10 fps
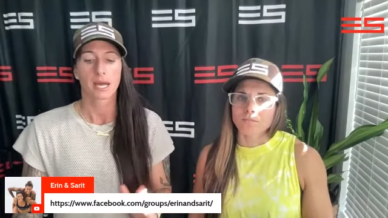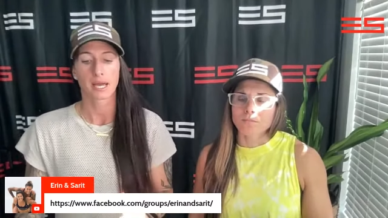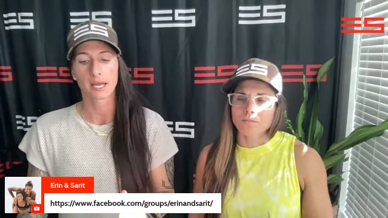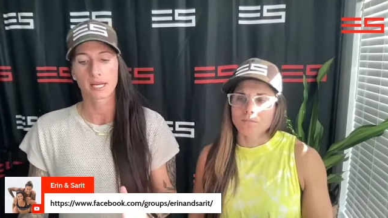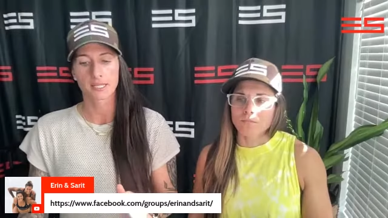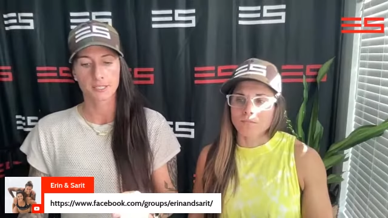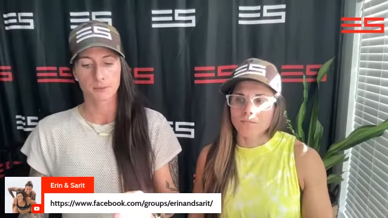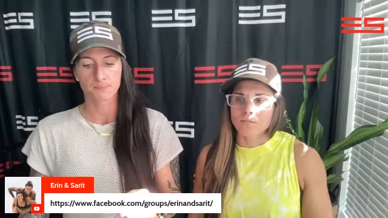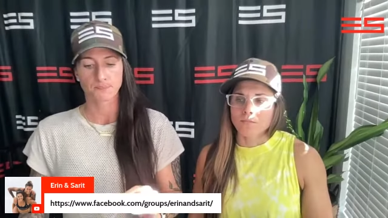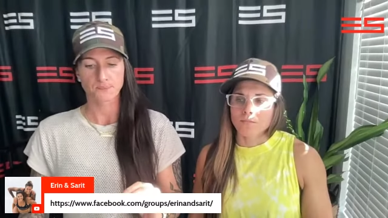
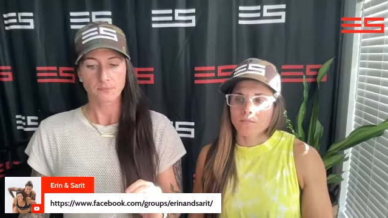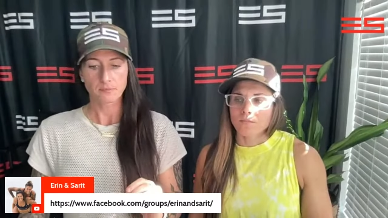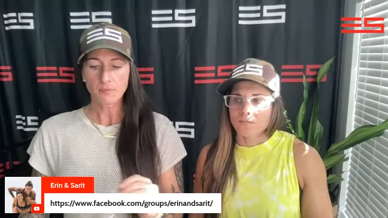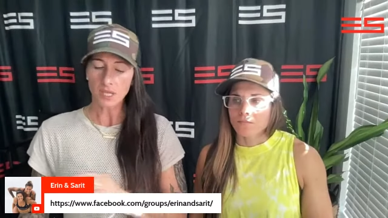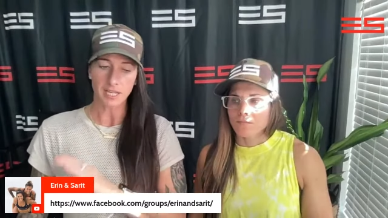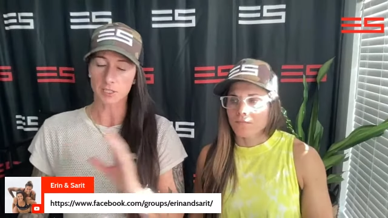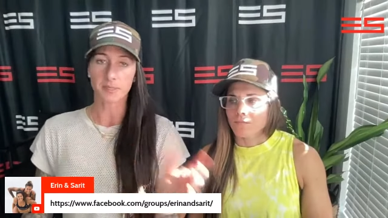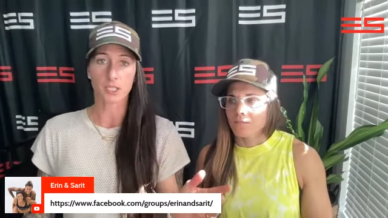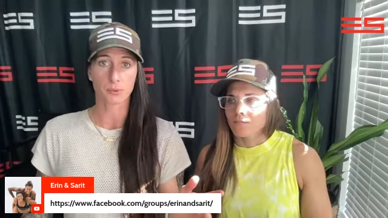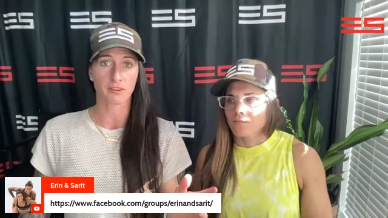Speaker 1: And and that's
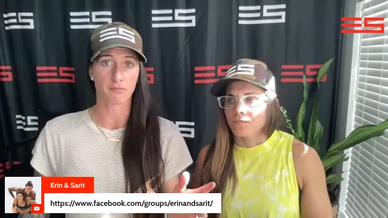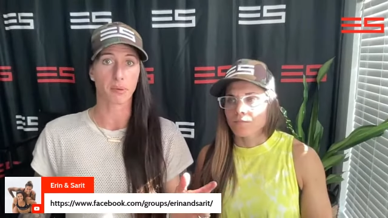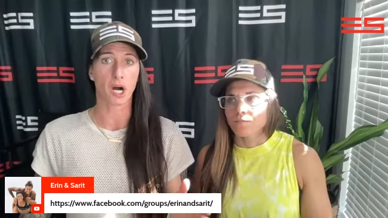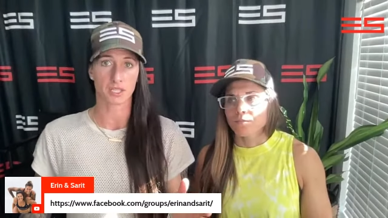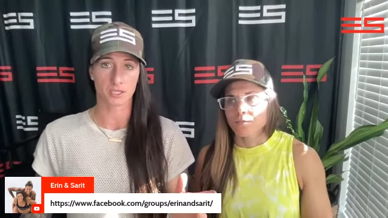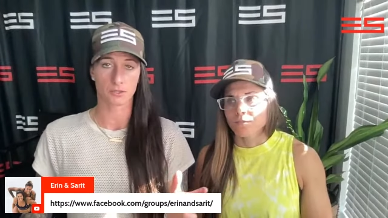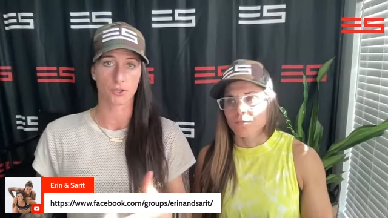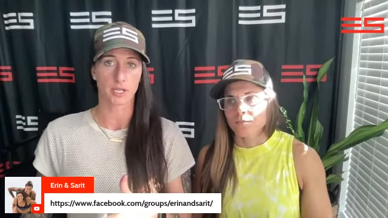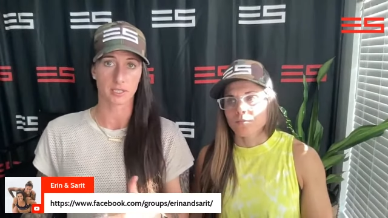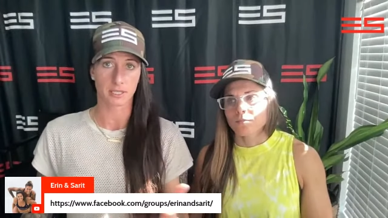because we have bots
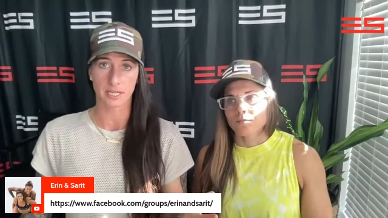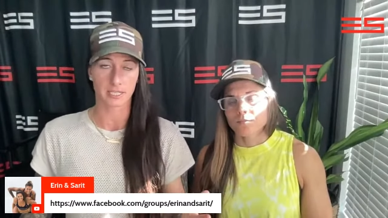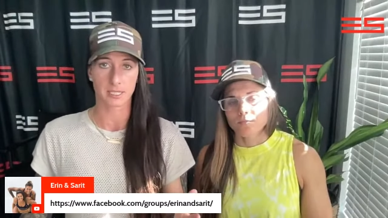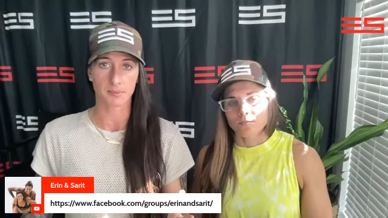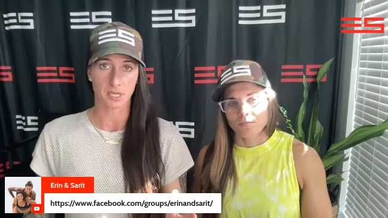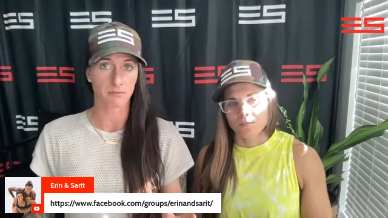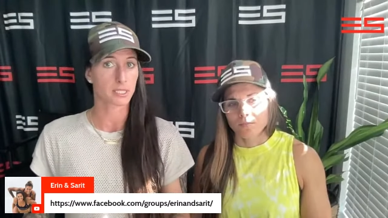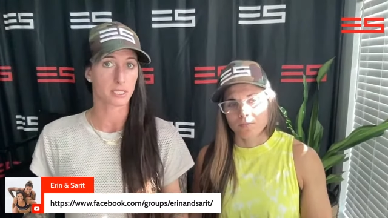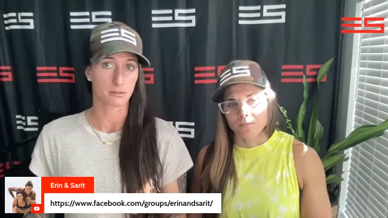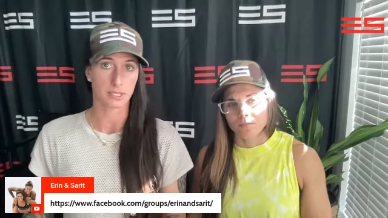trying to get accepted
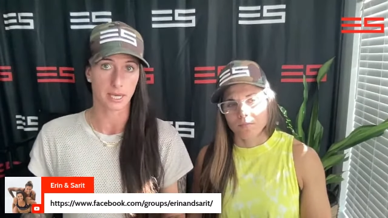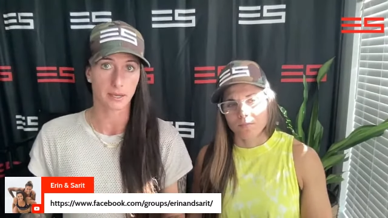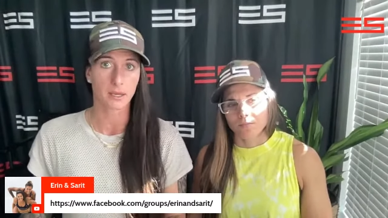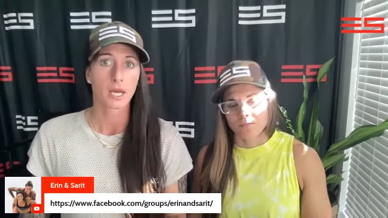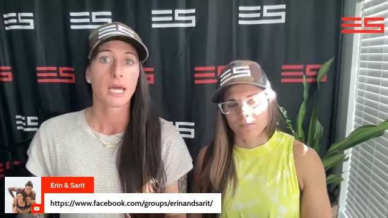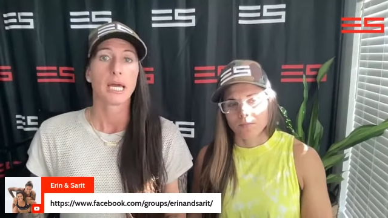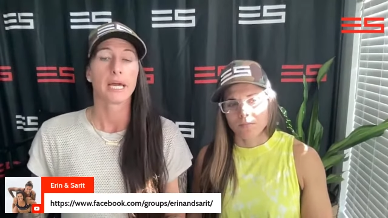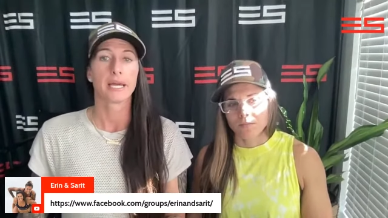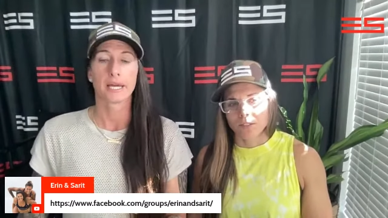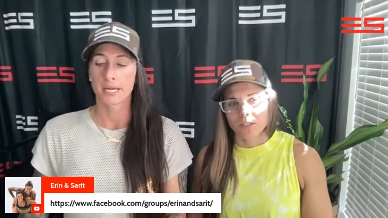every single day.
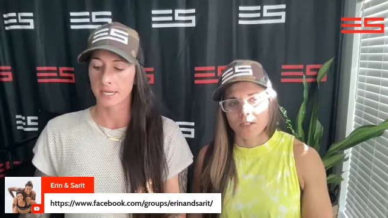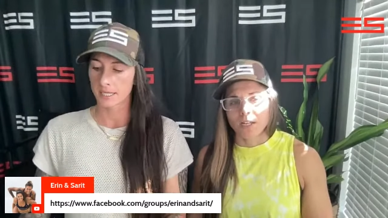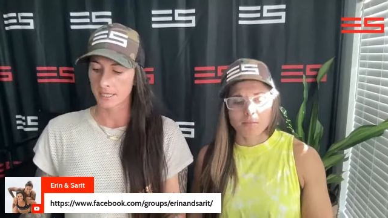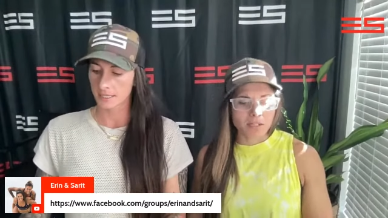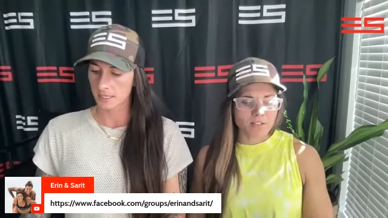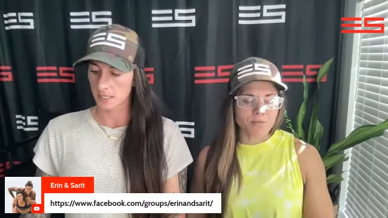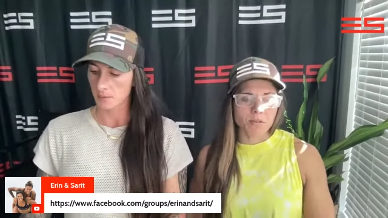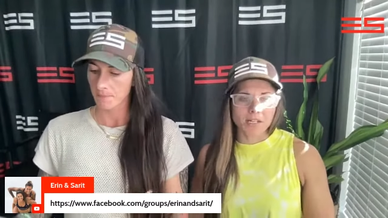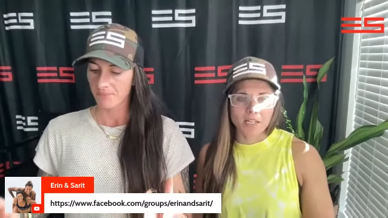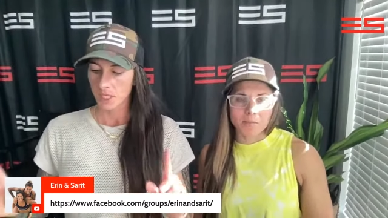And, and because
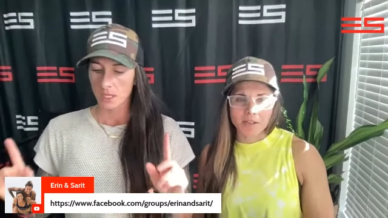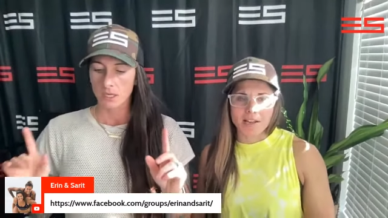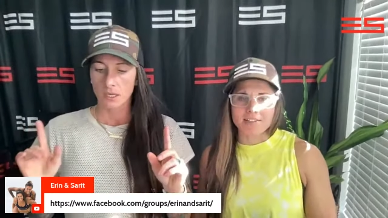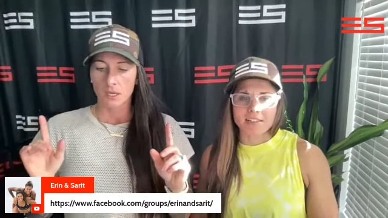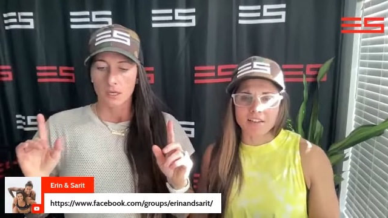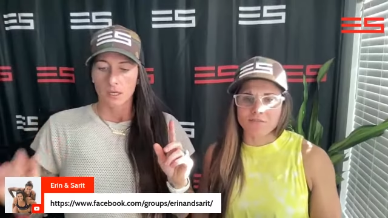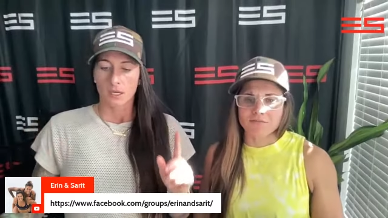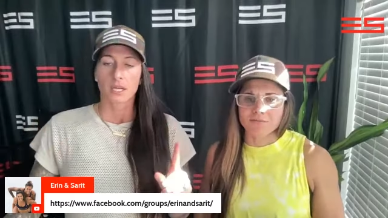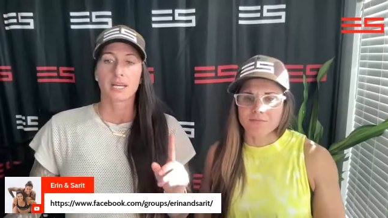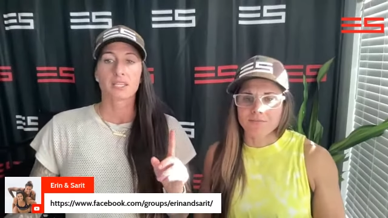we
Speaker 2: want to keep you guys
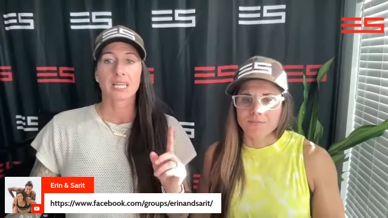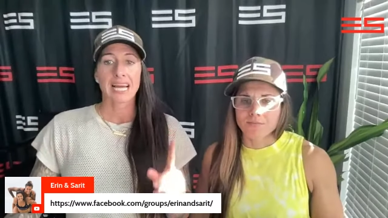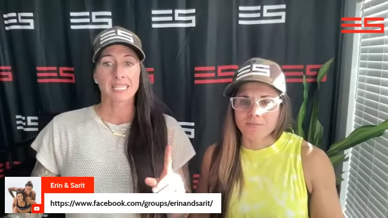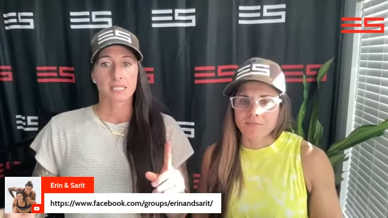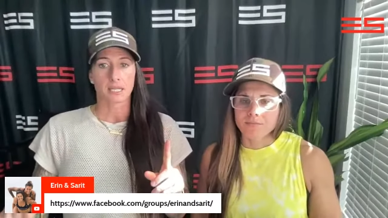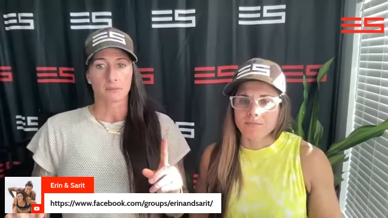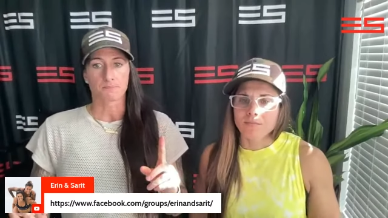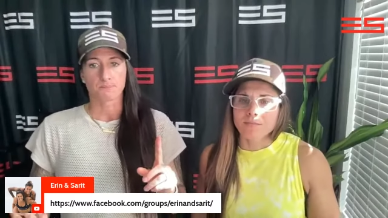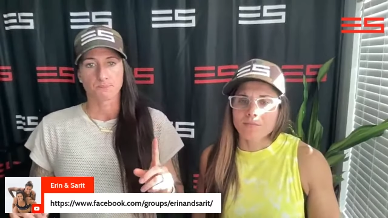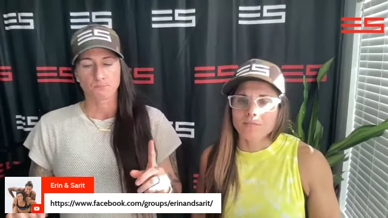safe.
Speaker 1: And the last
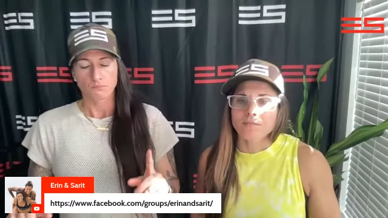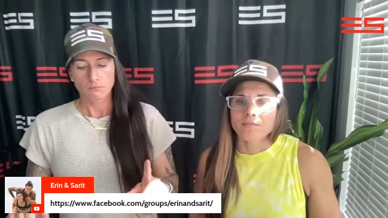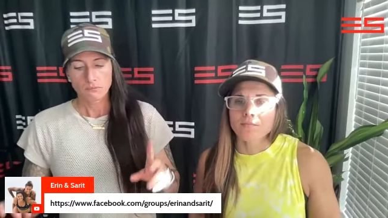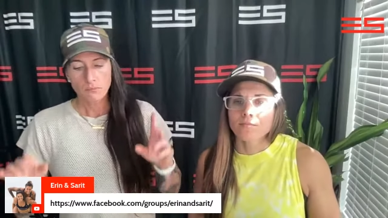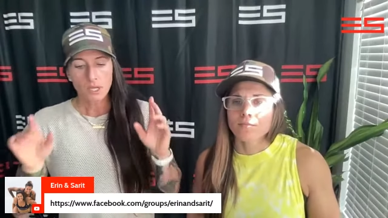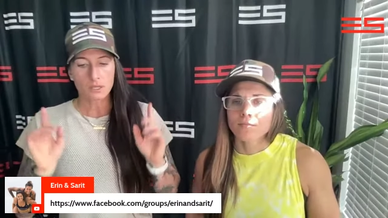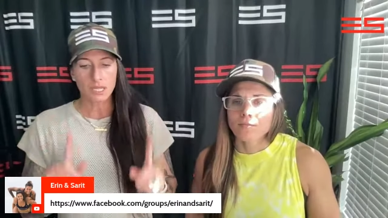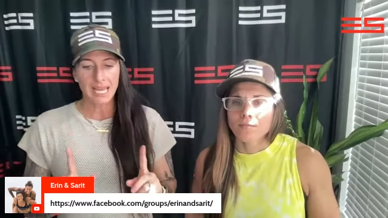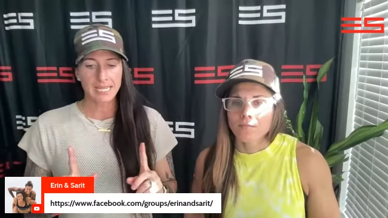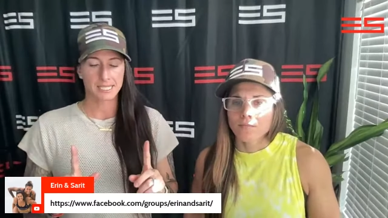thing,
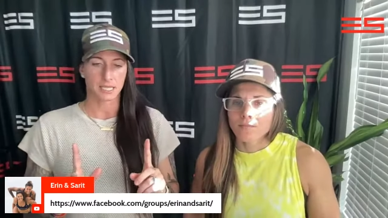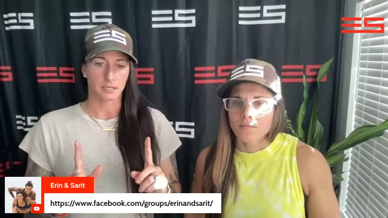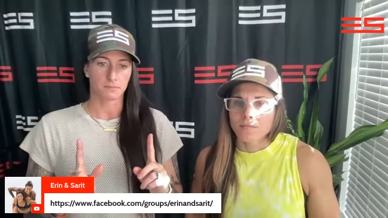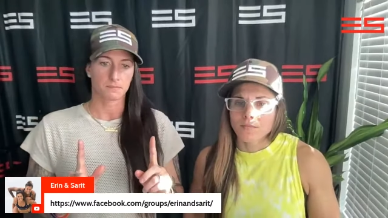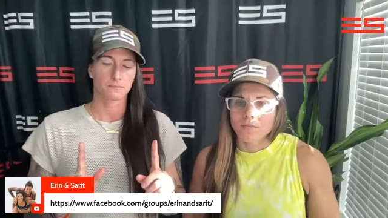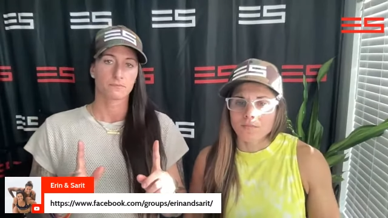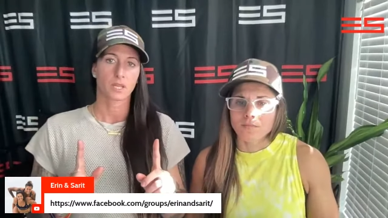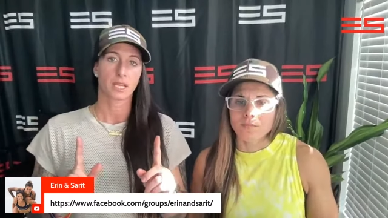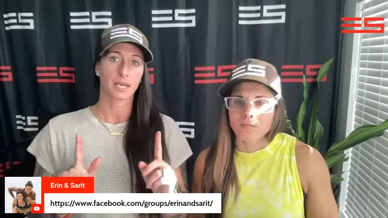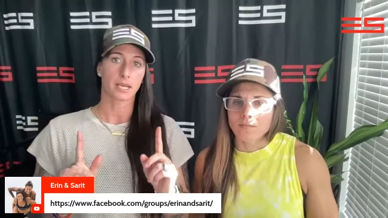the last thing
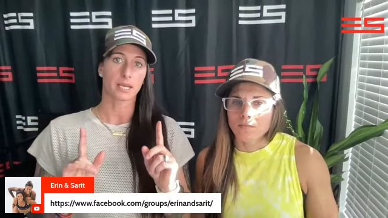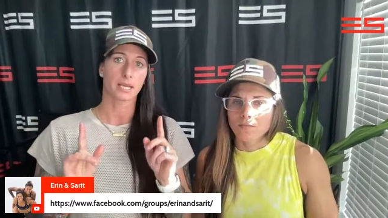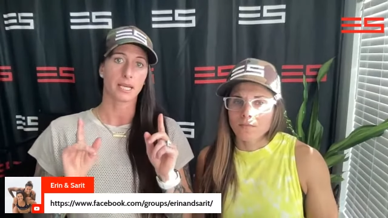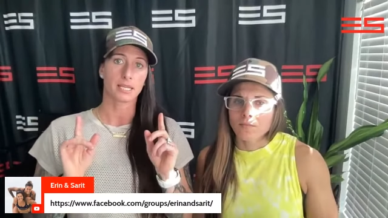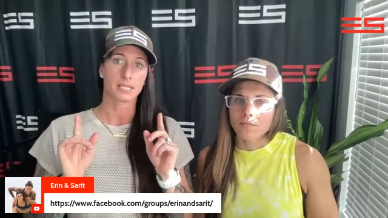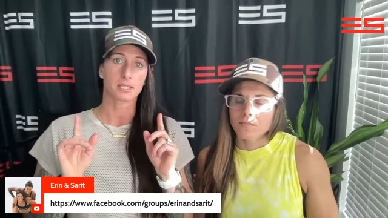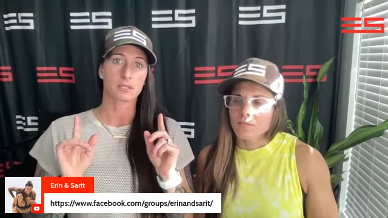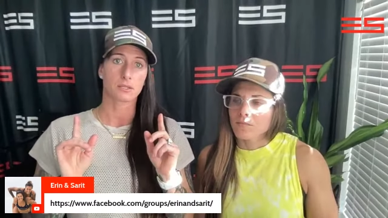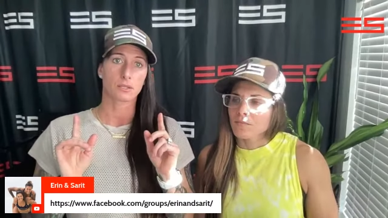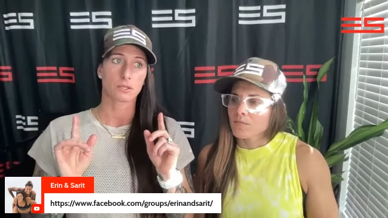is